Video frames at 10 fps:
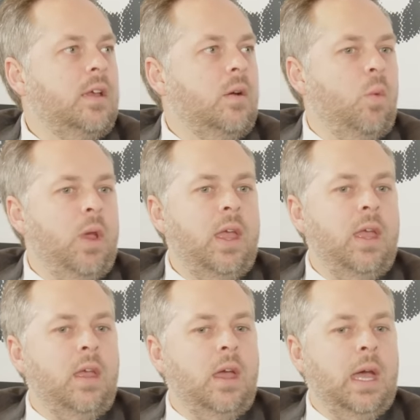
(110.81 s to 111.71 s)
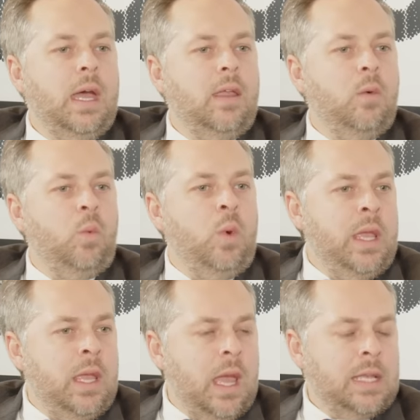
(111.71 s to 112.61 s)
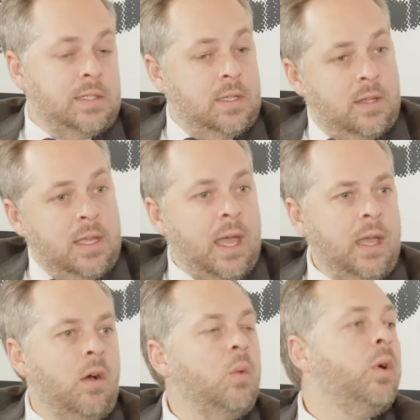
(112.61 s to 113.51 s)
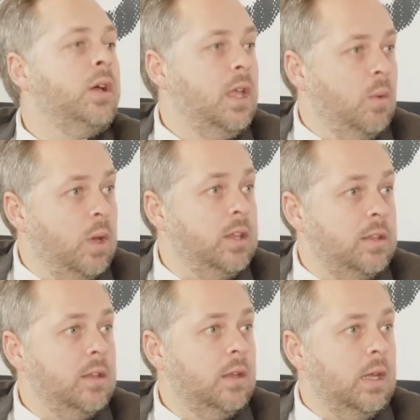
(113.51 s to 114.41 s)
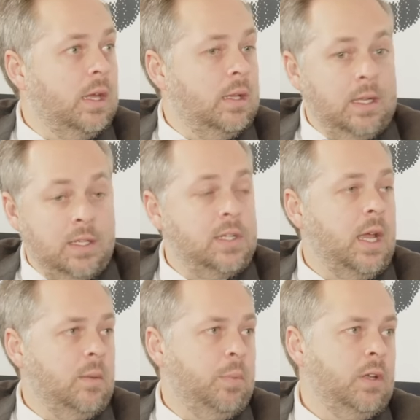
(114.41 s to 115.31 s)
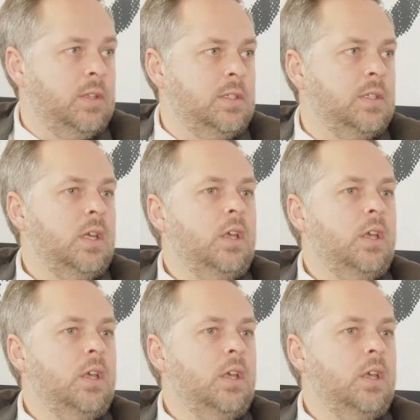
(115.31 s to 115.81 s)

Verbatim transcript: where we as the DA are working with leaders in other parties